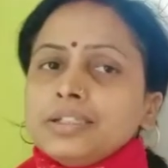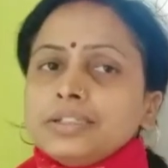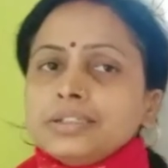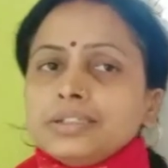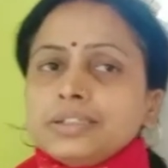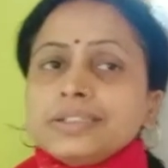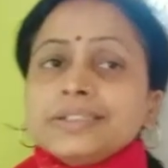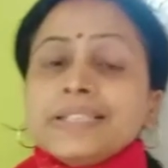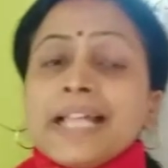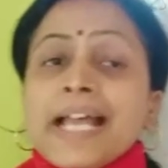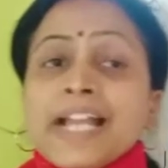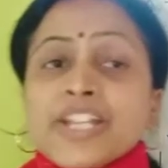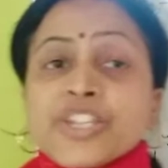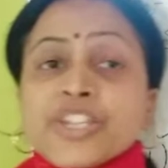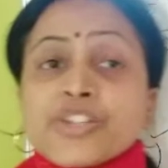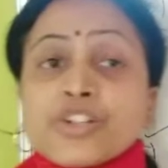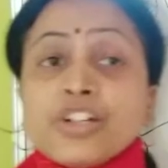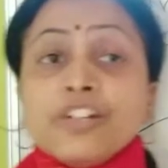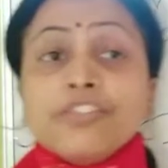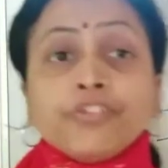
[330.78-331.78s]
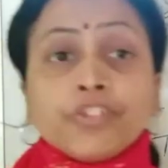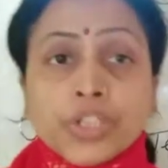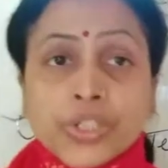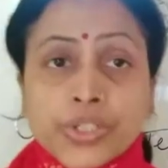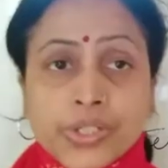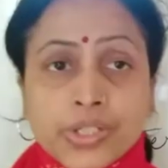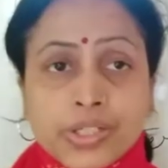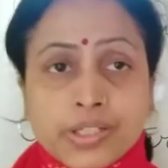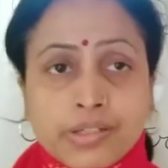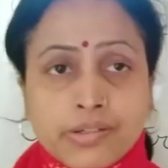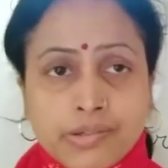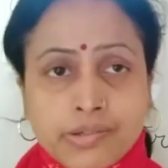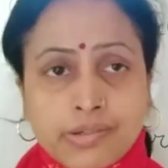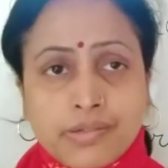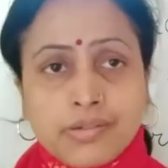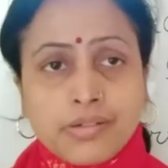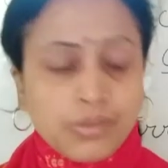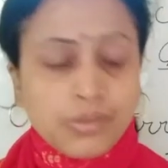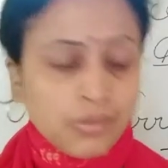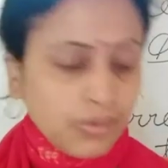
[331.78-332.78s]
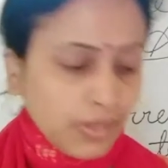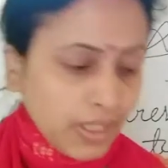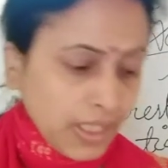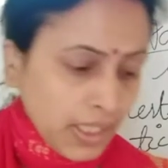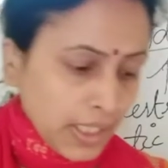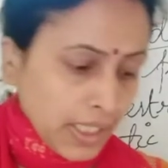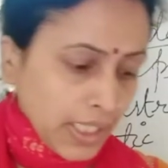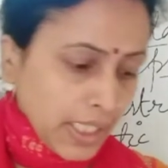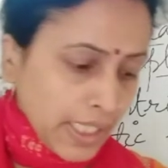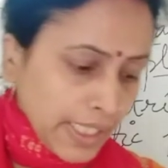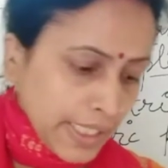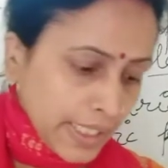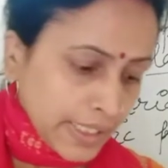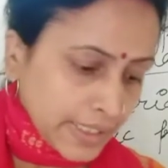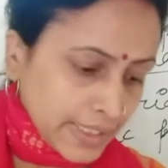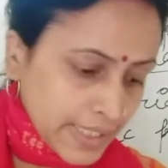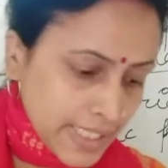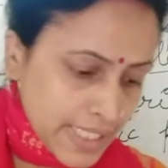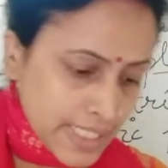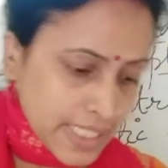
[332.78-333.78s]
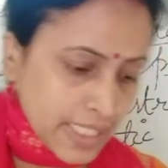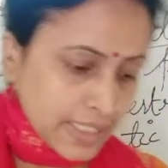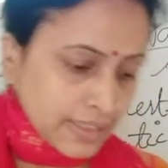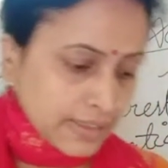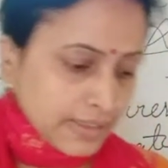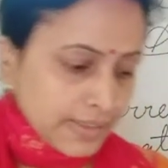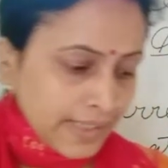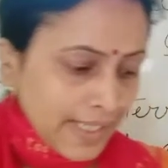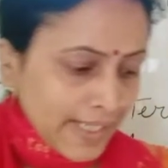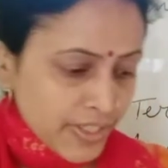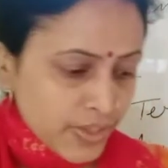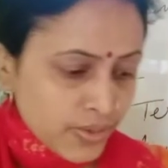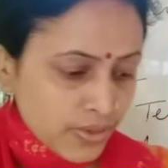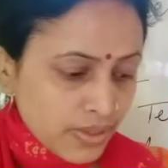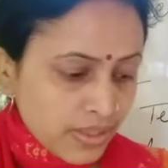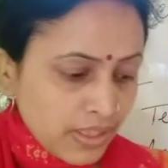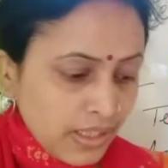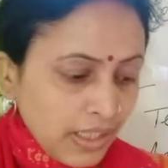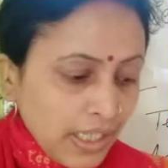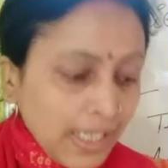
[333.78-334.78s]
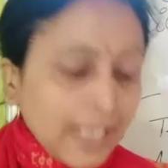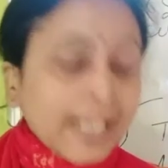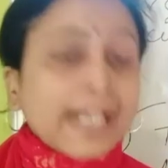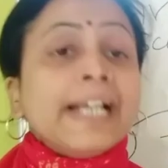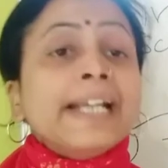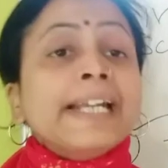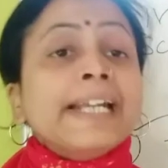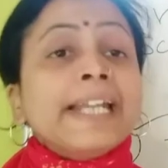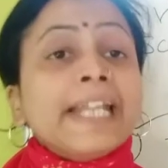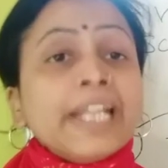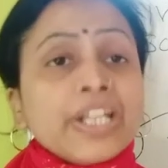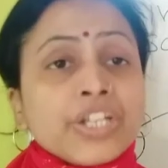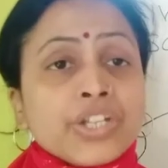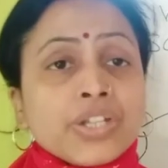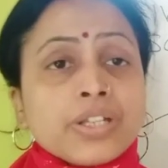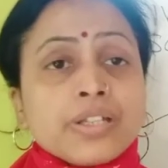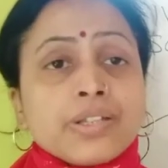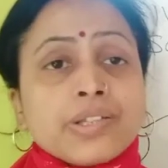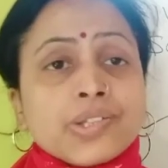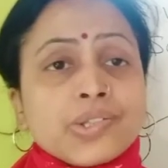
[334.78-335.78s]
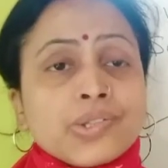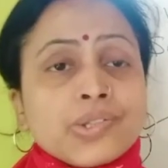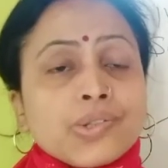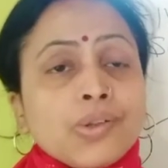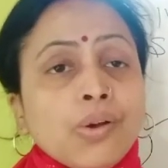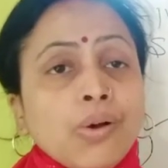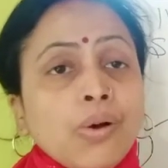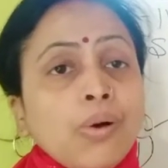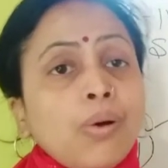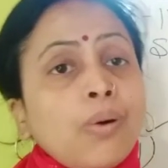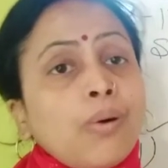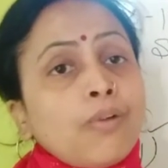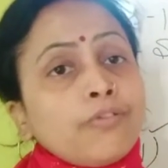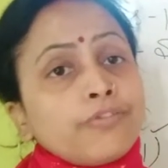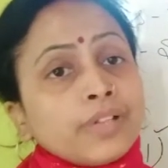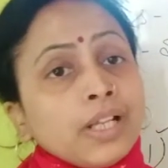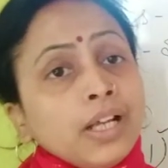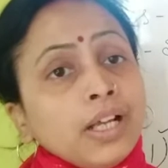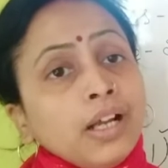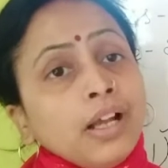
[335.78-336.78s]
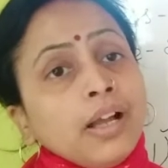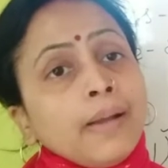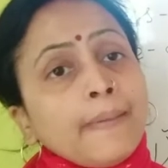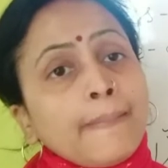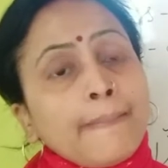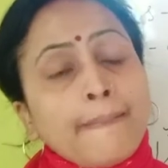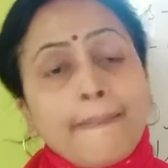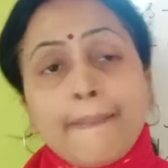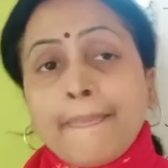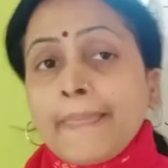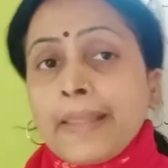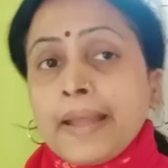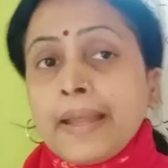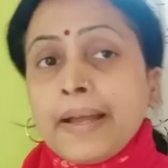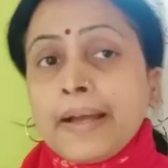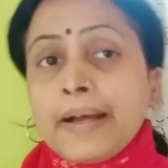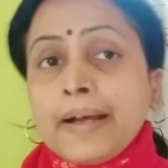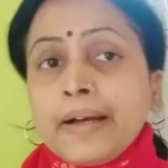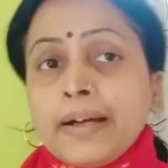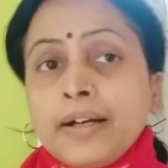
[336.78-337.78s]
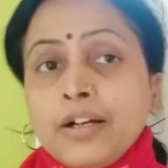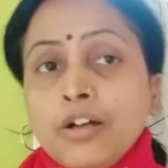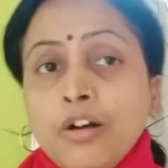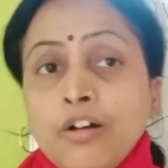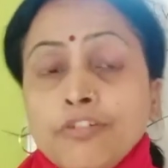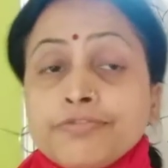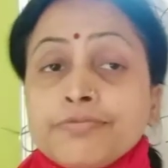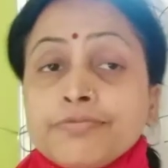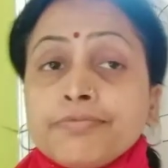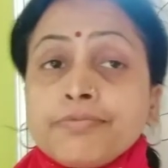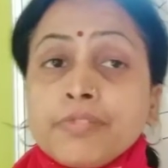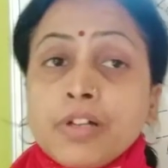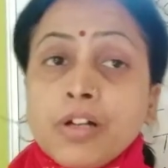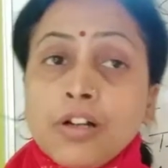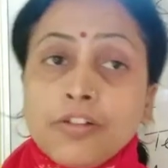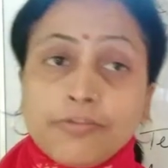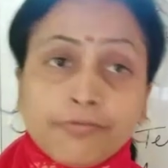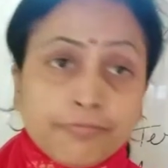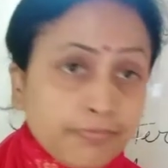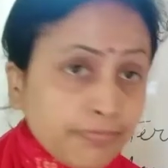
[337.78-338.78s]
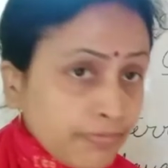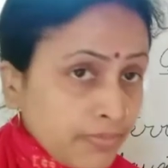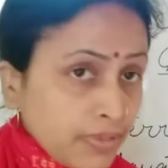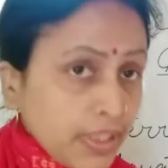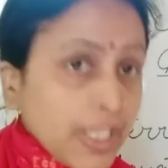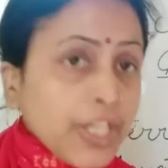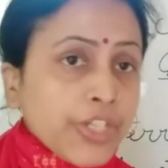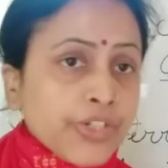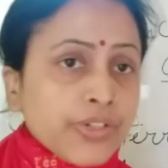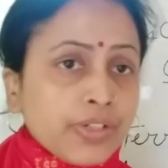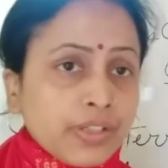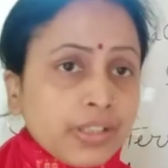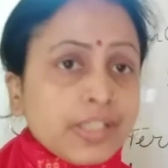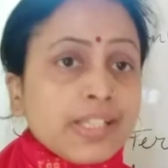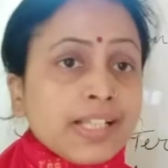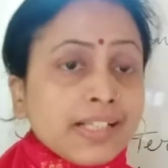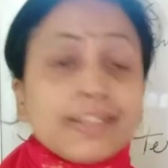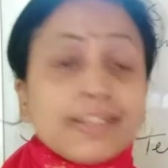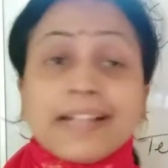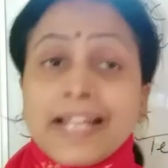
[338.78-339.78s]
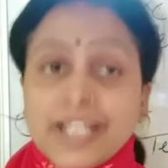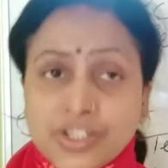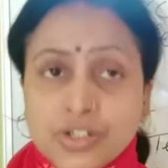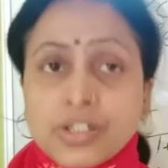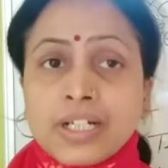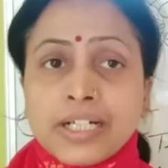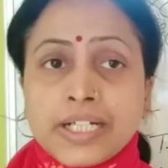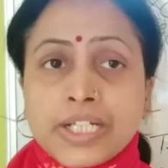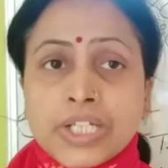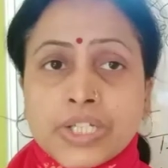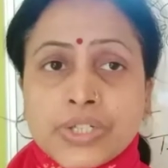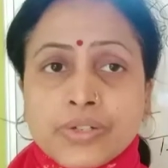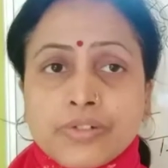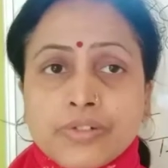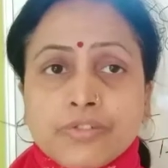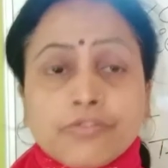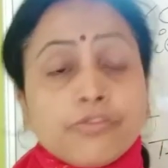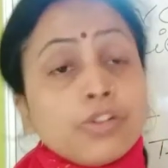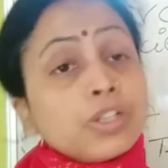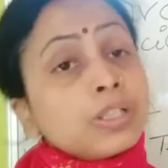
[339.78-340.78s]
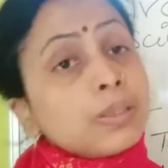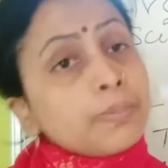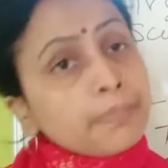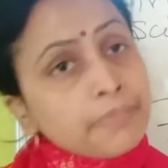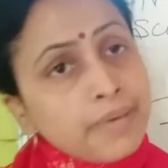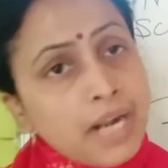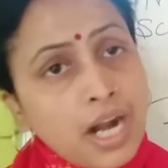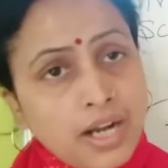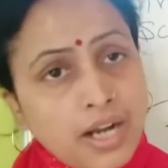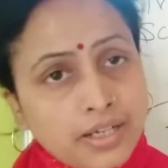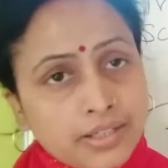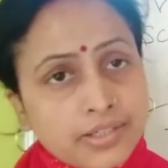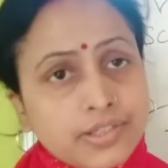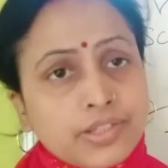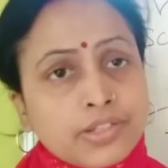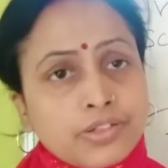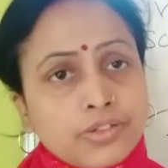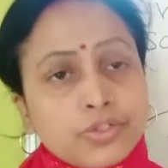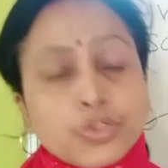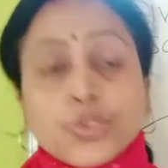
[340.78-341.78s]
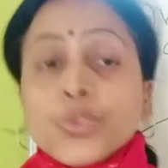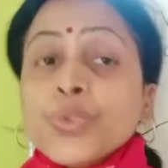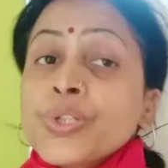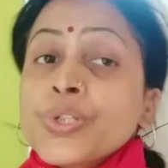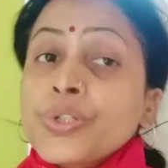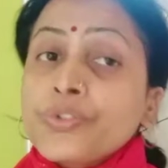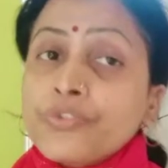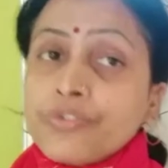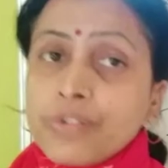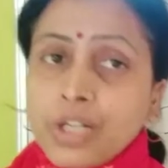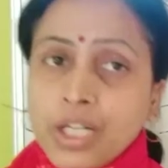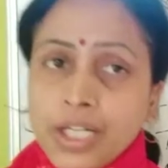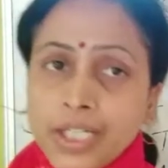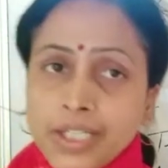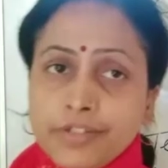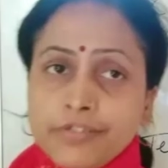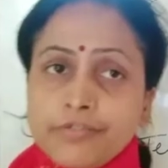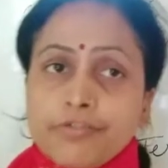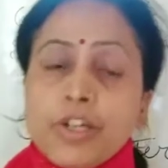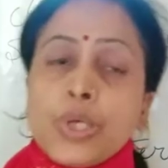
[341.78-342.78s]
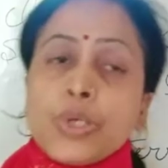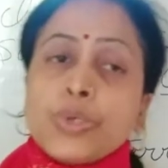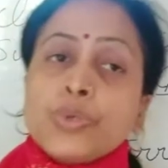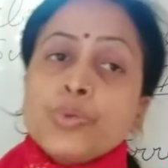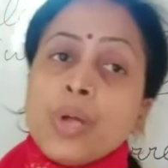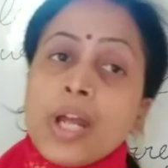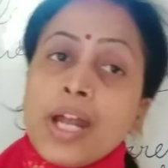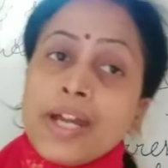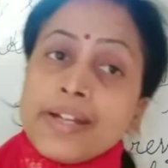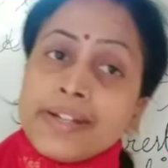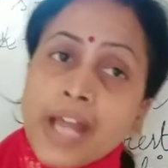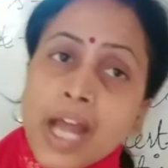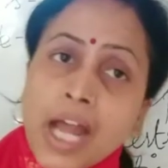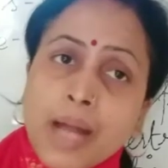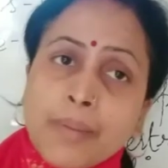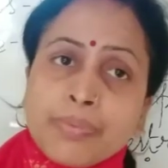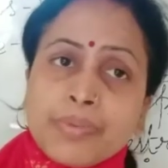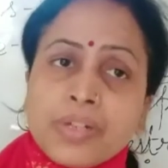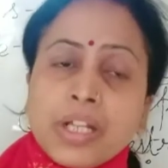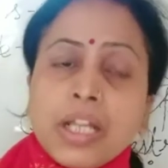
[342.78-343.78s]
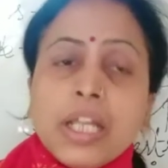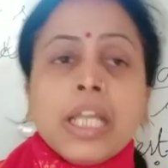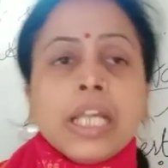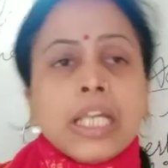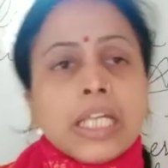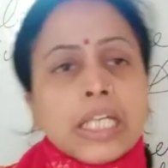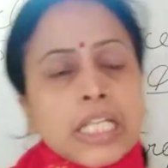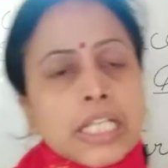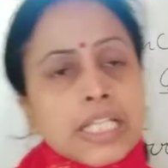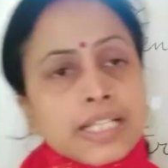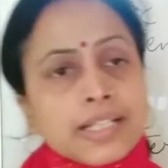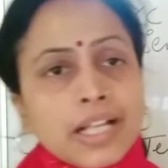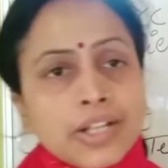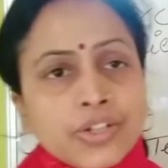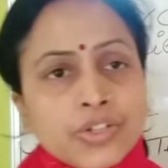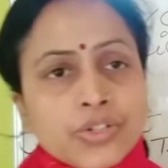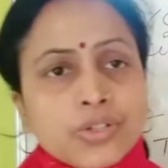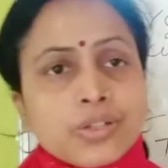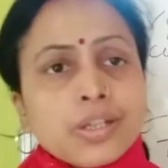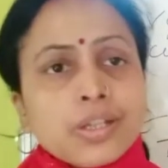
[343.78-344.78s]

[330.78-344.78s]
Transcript: natural features. Okay, these are the natural conditions of the of nature. These are the natural conditions for the plants to survive, to adapt in such